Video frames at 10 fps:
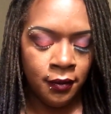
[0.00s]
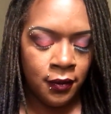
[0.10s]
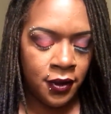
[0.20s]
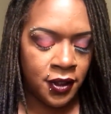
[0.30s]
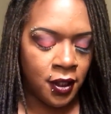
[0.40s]

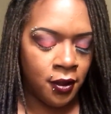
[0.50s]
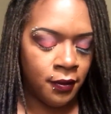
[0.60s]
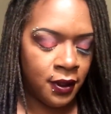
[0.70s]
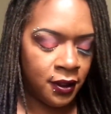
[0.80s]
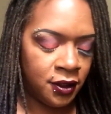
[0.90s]
So I'm
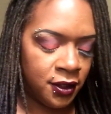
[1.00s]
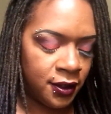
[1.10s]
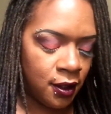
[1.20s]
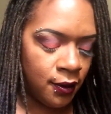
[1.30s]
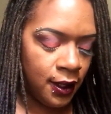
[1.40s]
going to just
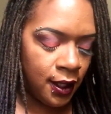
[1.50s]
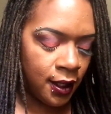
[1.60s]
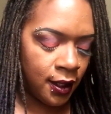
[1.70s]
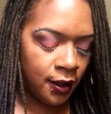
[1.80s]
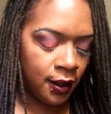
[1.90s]
go
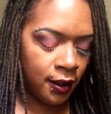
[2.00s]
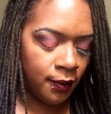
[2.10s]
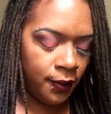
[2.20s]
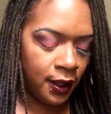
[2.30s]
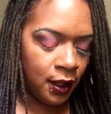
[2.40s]
ahead and
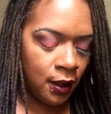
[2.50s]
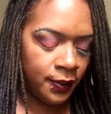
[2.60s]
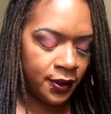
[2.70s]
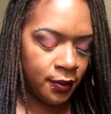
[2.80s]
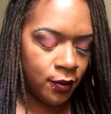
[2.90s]
pick up
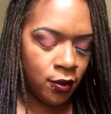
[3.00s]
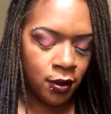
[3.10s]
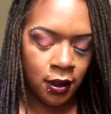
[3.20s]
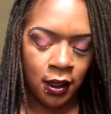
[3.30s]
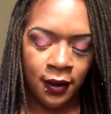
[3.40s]
some
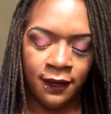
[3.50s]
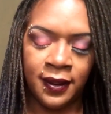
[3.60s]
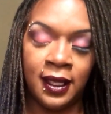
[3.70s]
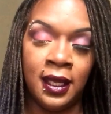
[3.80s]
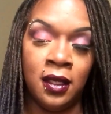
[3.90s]
more of
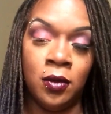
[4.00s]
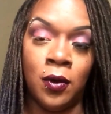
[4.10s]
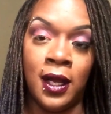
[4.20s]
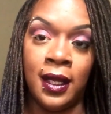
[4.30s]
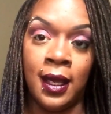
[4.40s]
the
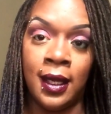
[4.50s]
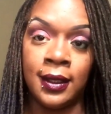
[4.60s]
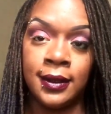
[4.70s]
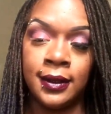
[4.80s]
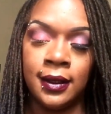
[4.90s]

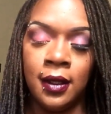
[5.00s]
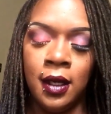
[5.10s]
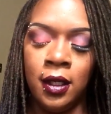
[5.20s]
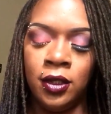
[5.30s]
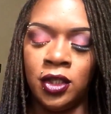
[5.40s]
NYX
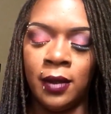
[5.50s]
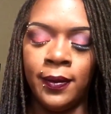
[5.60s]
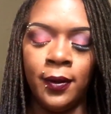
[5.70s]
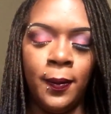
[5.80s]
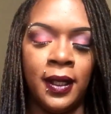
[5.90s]

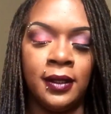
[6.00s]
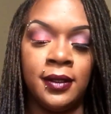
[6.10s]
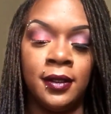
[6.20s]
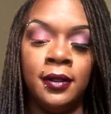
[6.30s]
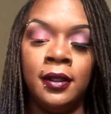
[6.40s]
Jumbo
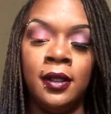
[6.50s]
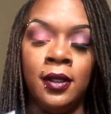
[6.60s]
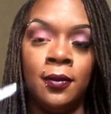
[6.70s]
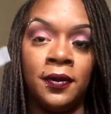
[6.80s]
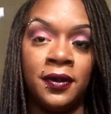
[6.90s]
Pencil
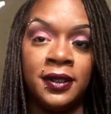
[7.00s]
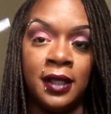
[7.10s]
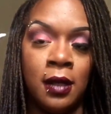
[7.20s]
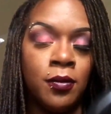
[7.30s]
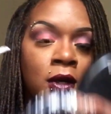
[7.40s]
with the
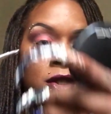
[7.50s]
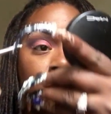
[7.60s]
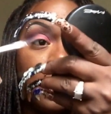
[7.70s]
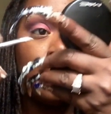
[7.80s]
same brush we